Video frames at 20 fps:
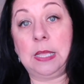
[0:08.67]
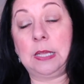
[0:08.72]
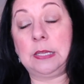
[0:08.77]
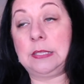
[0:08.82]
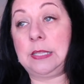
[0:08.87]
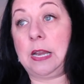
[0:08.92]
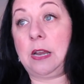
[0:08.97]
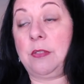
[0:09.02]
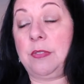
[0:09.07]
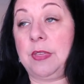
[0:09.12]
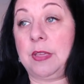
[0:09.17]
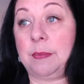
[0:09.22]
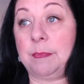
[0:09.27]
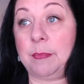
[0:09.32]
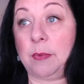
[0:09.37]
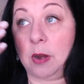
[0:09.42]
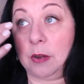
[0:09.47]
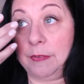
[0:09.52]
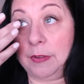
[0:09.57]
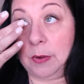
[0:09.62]
because I don't think
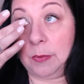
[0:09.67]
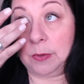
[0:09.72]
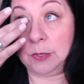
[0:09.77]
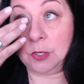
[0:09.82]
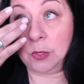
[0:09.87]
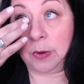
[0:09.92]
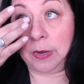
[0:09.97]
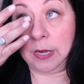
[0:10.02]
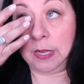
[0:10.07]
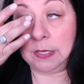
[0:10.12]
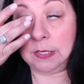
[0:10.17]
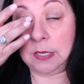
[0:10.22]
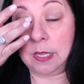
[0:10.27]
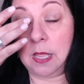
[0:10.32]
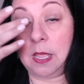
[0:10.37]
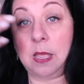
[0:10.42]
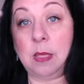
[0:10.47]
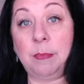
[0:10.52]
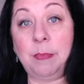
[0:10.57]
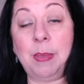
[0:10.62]
Marvin will join us,
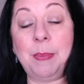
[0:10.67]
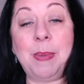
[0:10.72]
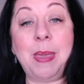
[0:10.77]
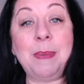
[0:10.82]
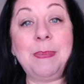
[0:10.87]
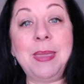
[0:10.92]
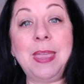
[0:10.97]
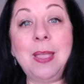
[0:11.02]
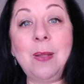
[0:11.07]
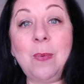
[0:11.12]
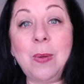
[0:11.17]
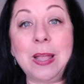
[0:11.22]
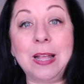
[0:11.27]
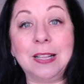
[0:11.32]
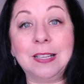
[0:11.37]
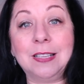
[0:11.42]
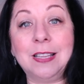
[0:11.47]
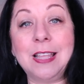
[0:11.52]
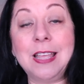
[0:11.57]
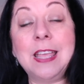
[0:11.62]
but maybe he
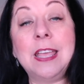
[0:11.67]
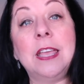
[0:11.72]
will.